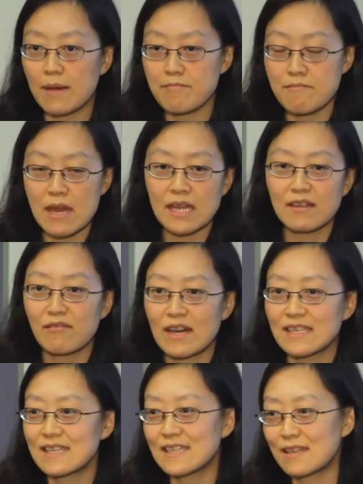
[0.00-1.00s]
make
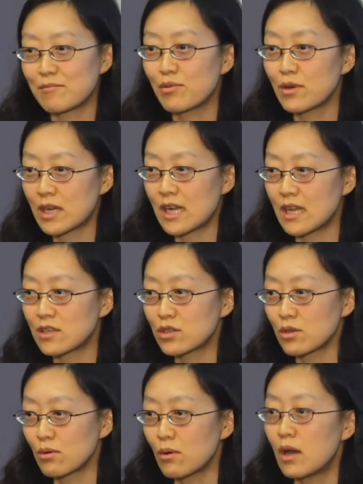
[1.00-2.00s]
devices and put it
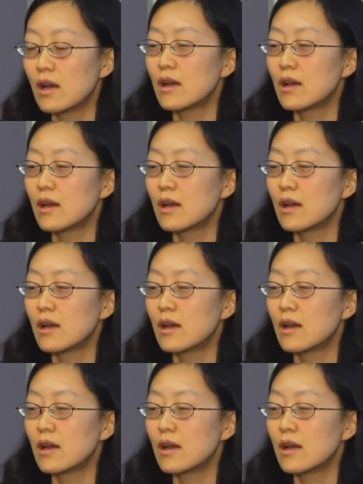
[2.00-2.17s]
into